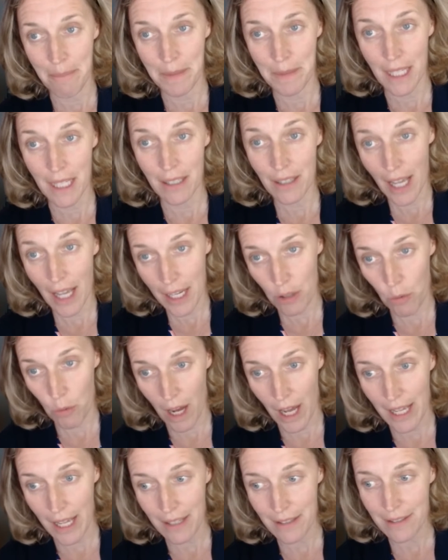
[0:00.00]

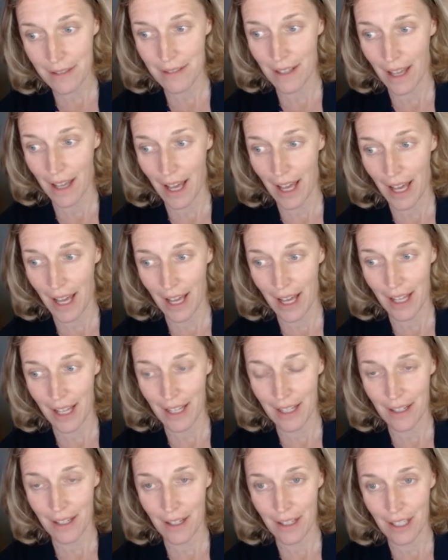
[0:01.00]
likewise,
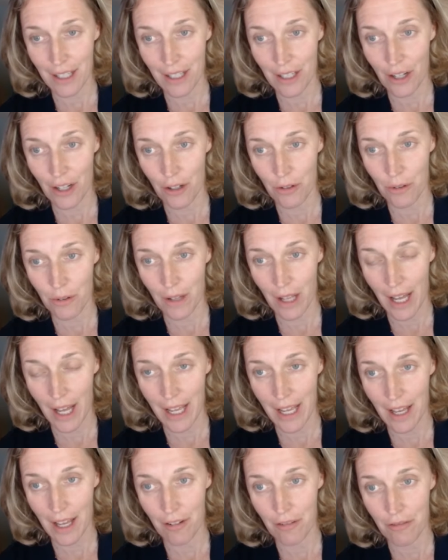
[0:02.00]
you know, I
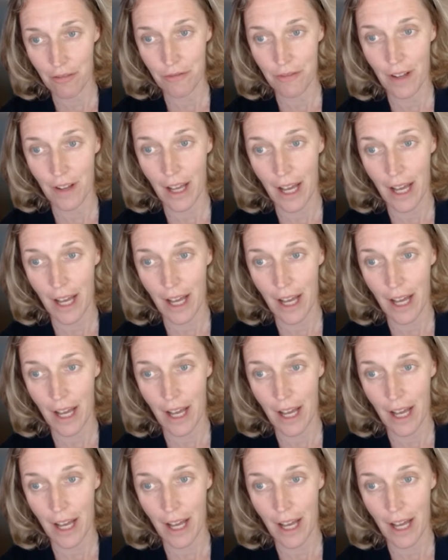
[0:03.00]
have